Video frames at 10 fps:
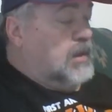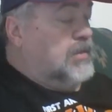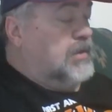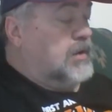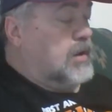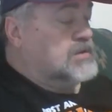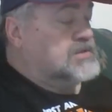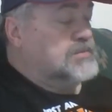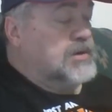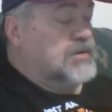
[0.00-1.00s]
There are
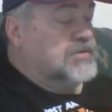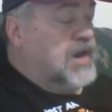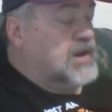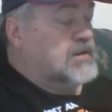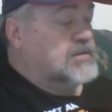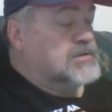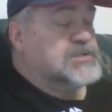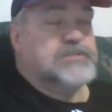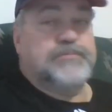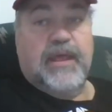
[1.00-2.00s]
some irregular
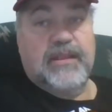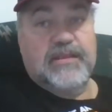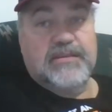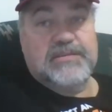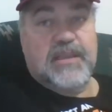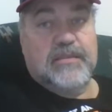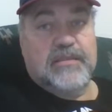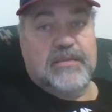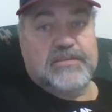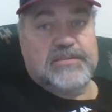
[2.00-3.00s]
spellings, and
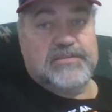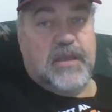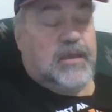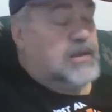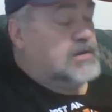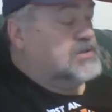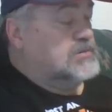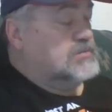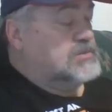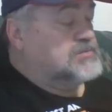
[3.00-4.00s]
this
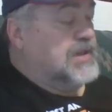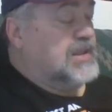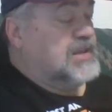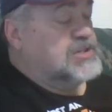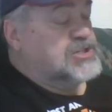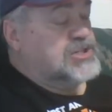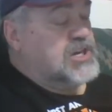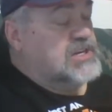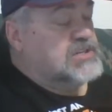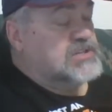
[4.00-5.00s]
spelling
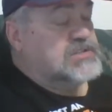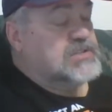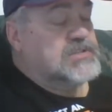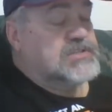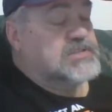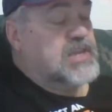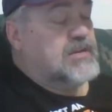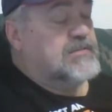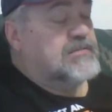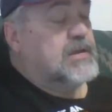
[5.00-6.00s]
changes, this set
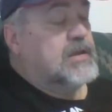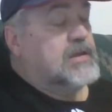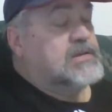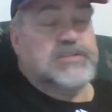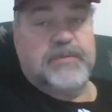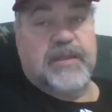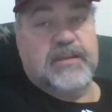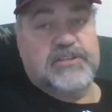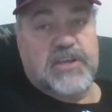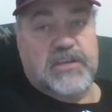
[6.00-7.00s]
of
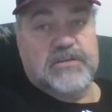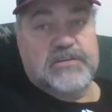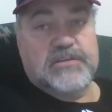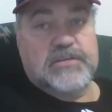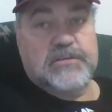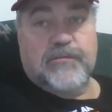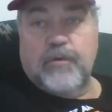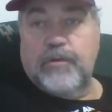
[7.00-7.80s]
spelling changes is for